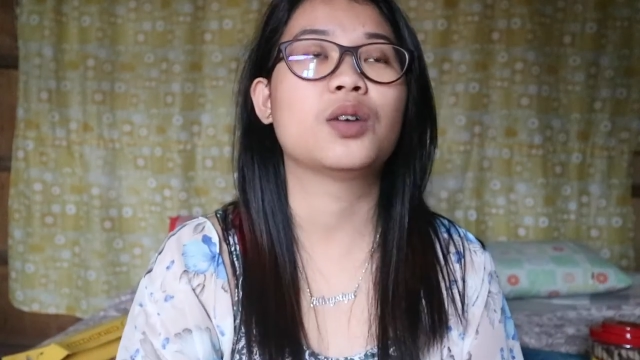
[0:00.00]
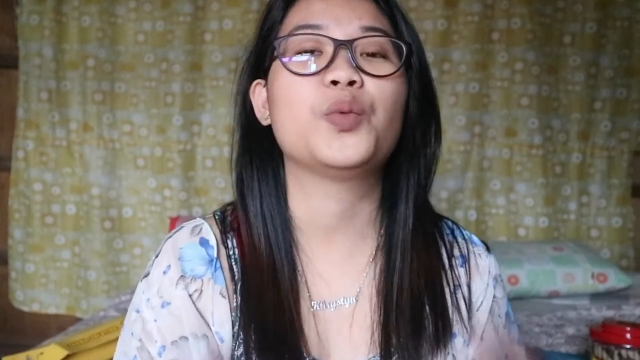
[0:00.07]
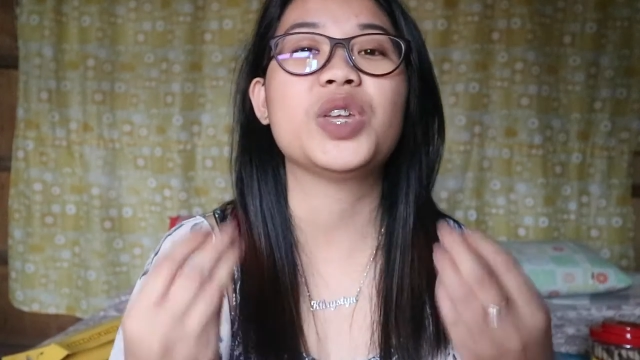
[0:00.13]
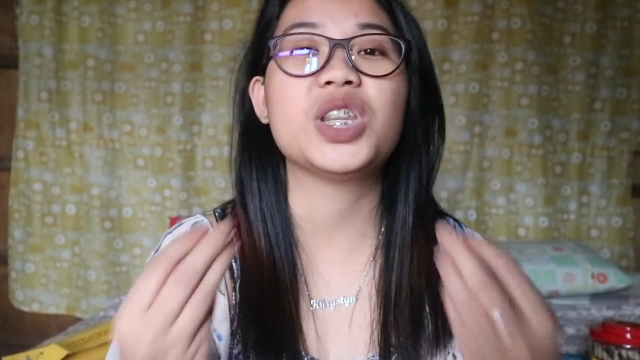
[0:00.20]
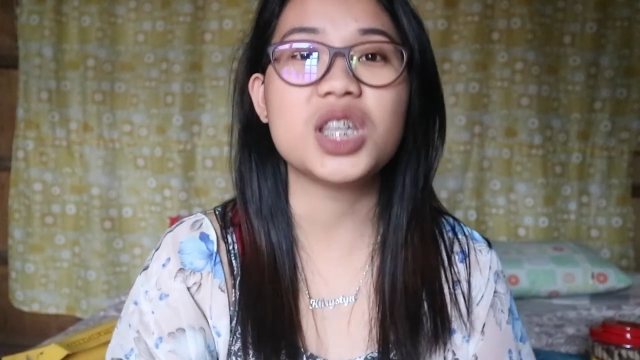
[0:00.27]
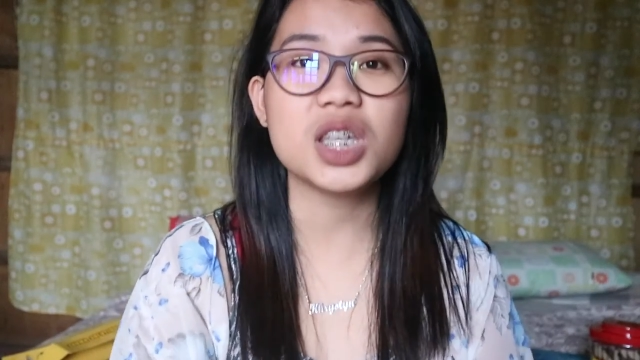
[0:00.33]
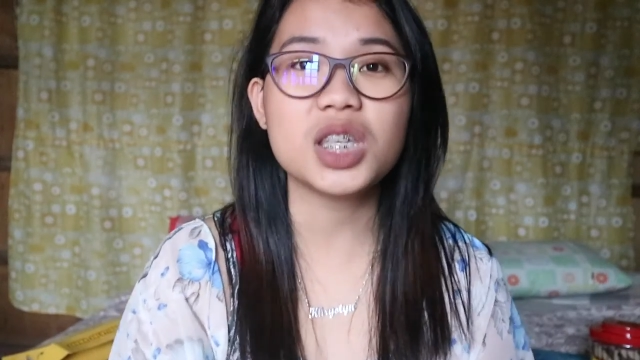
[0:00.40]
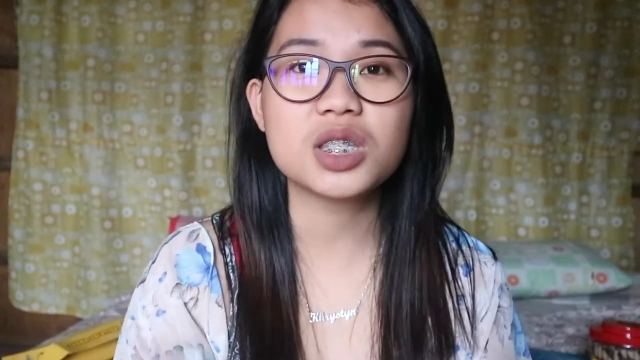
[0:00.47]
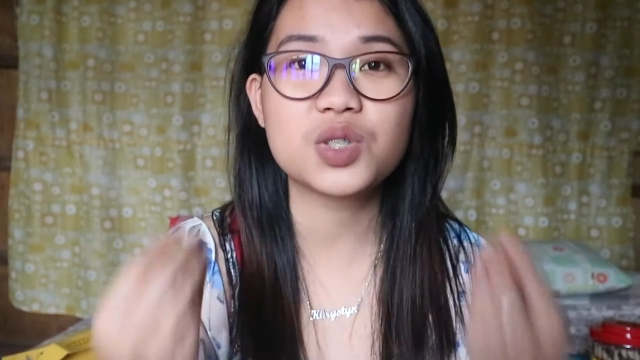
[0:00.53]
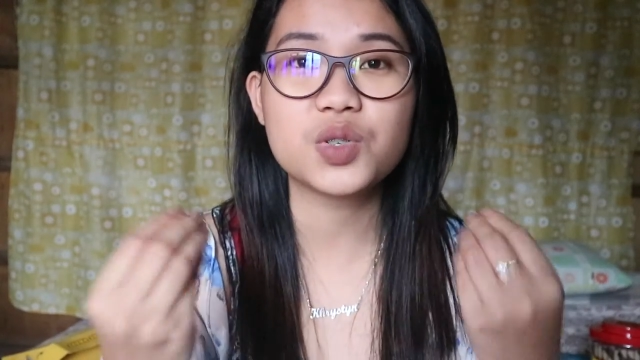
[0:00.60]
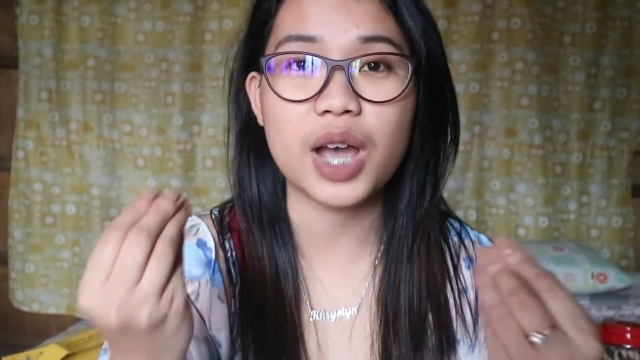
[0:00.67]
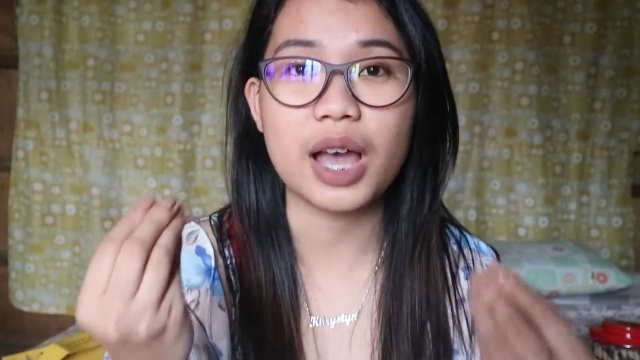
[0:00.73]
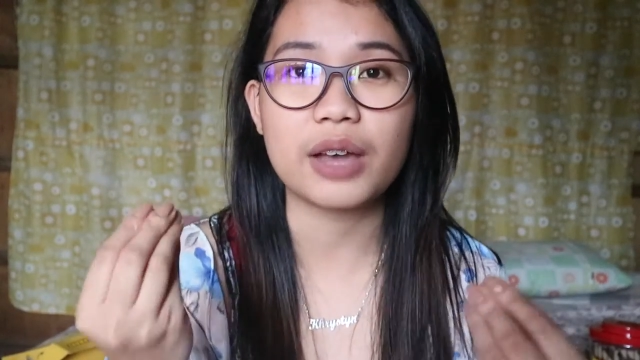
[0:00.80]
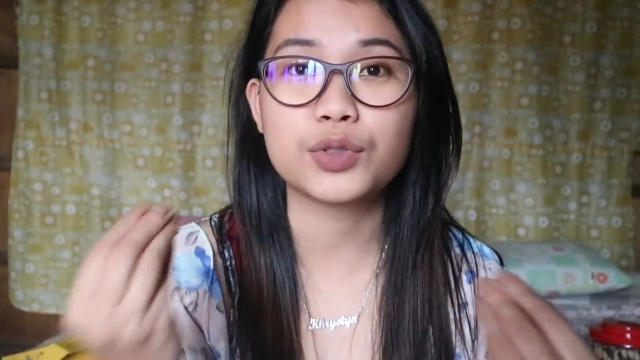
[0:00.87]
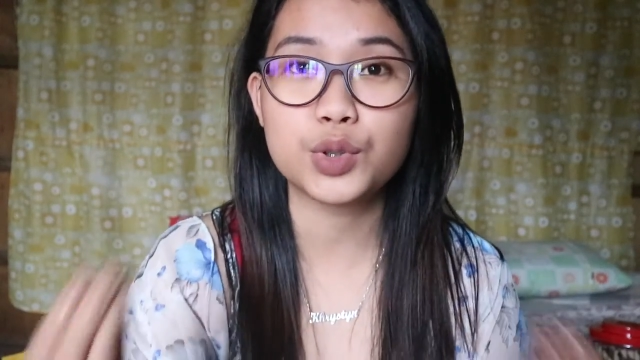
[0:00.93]
we need
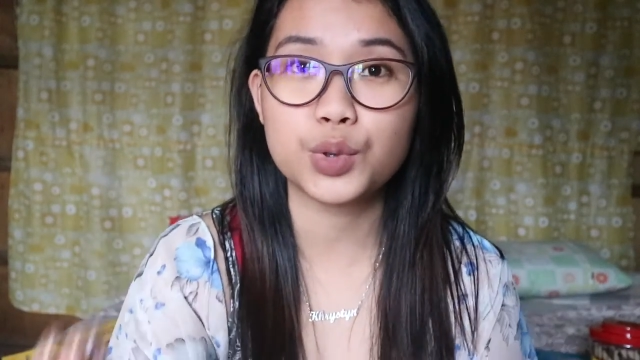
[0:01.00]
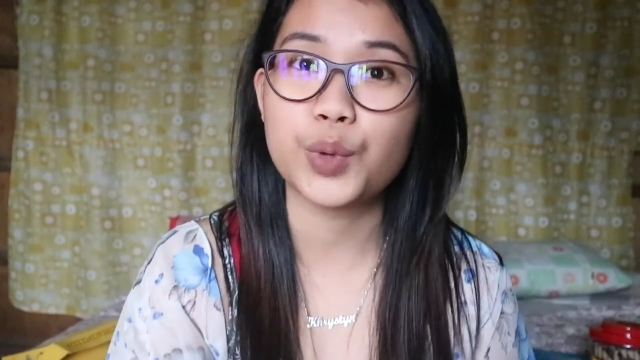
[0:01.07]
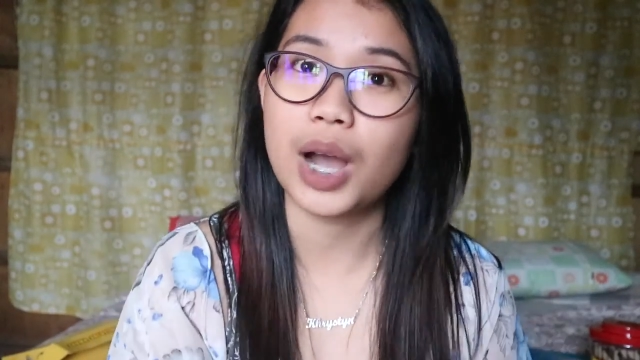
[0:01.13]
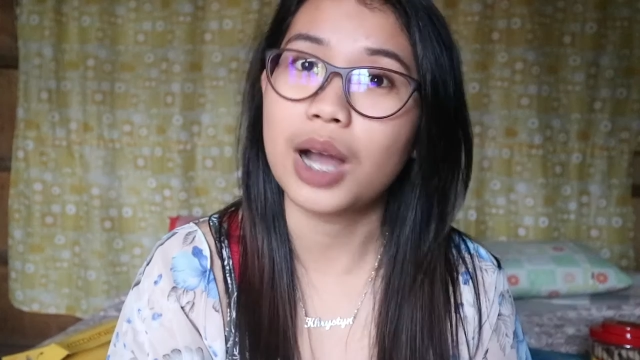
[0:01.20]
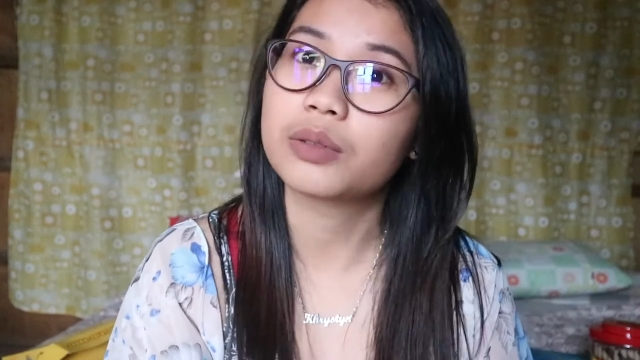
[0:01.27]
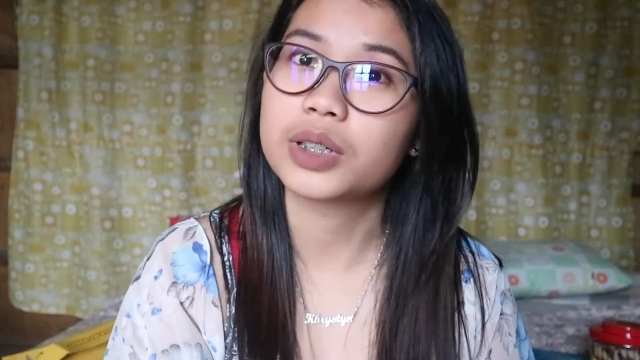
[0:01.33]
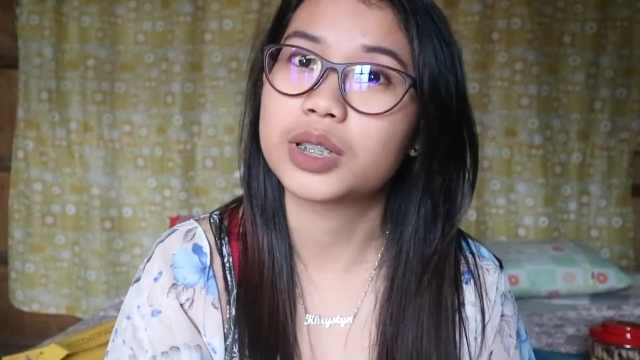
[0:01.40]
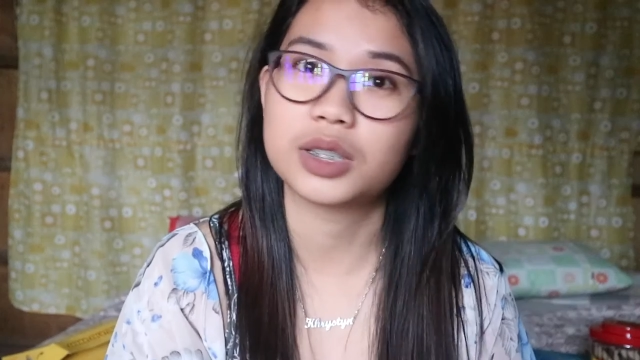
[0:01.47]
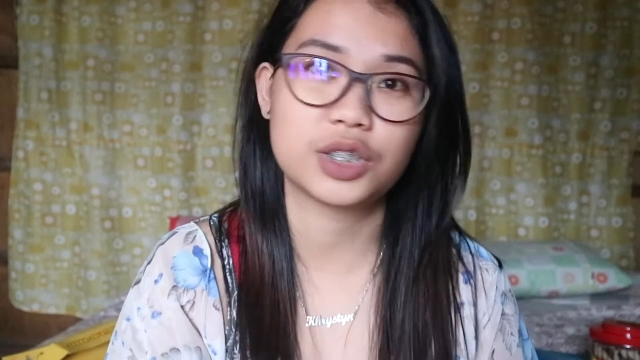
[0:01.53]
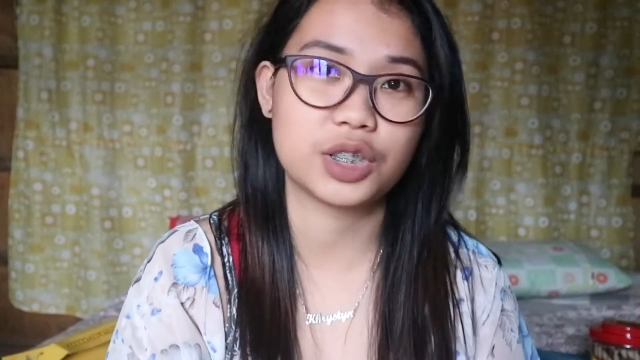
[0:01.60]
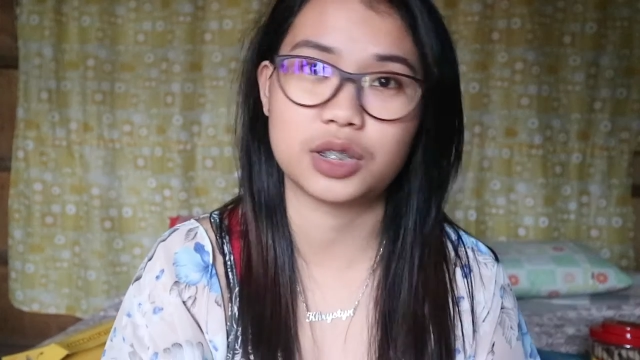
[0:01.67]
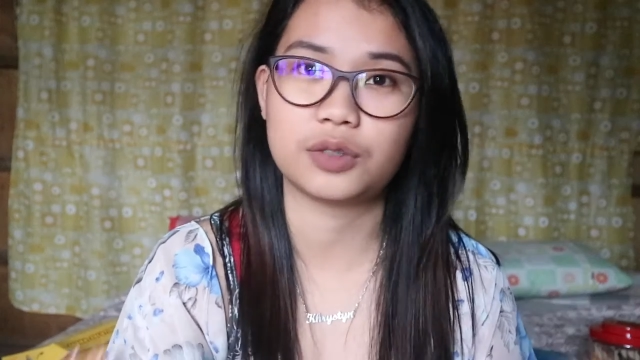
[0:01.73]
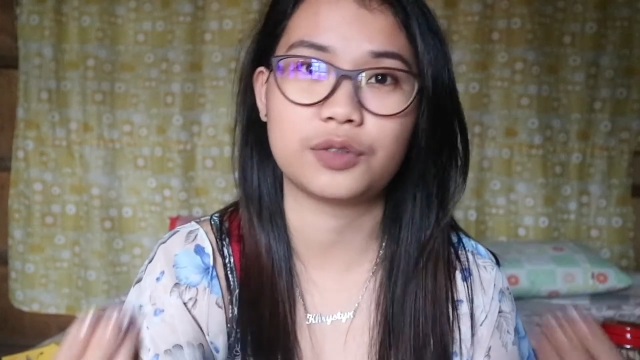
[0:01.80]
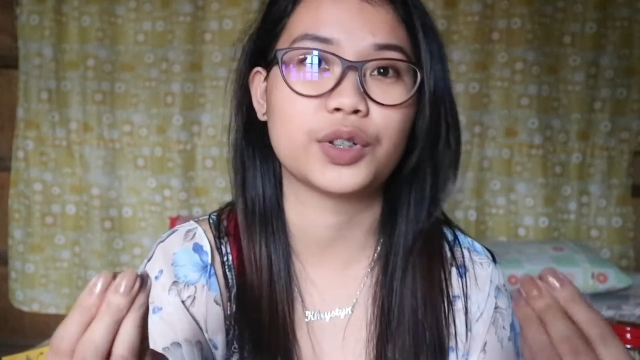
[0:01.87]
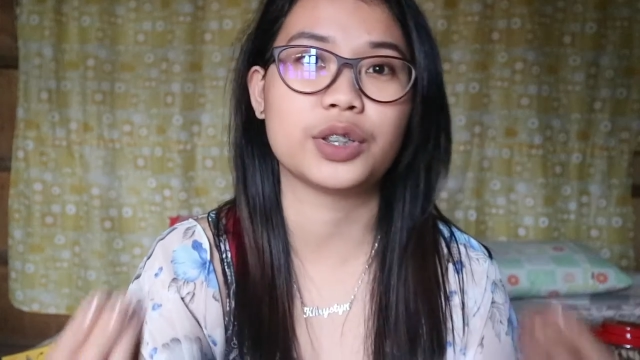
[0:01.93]
to have two hours
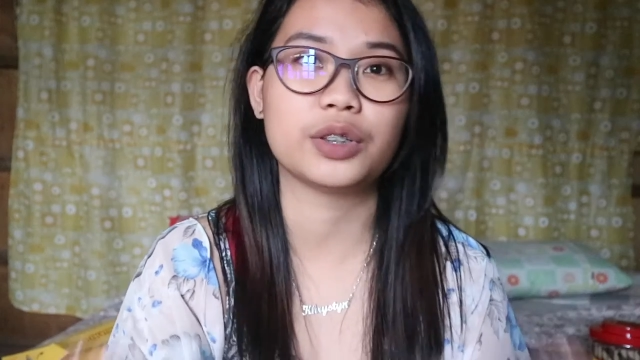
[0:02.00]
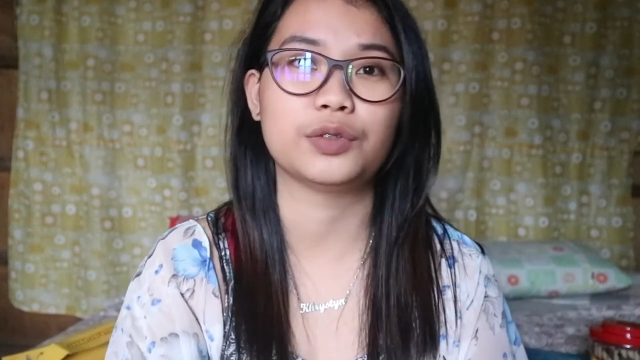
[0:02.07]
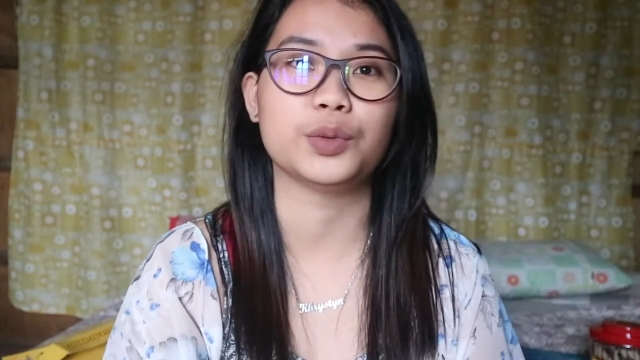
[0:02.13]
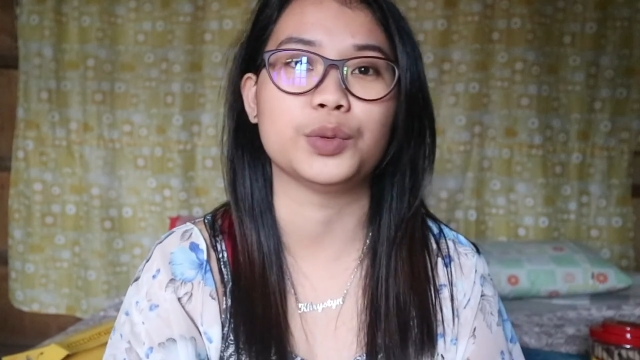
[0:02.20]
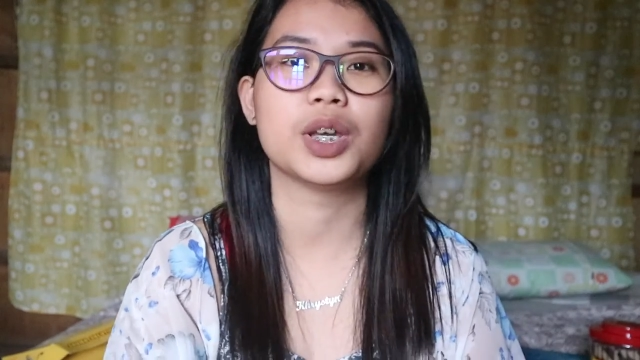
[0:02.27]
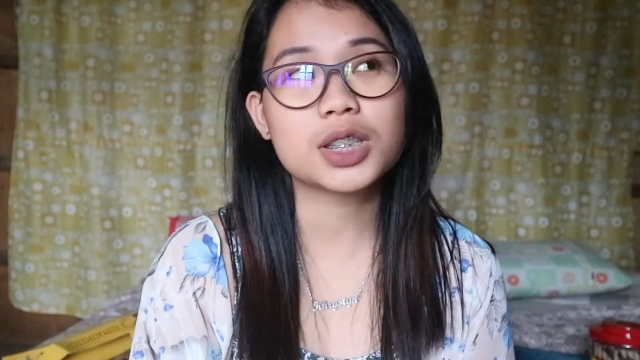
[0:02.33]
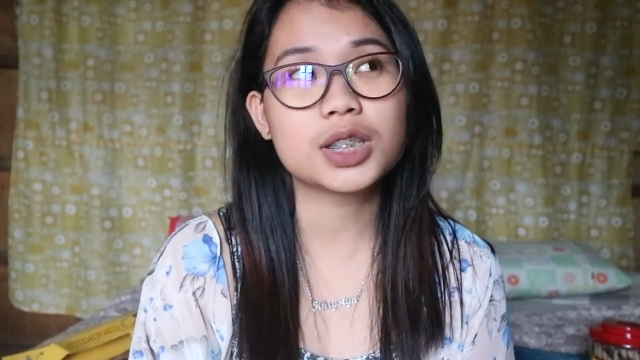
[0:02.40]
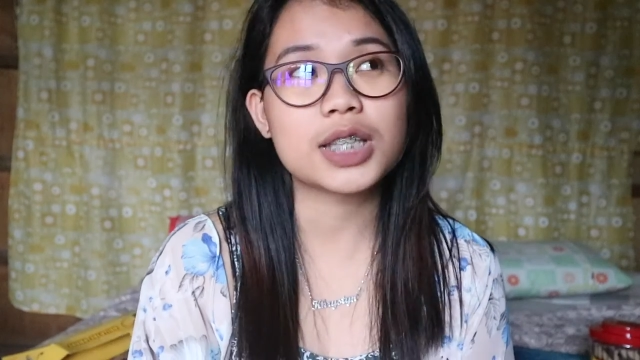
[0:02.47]
just for the food.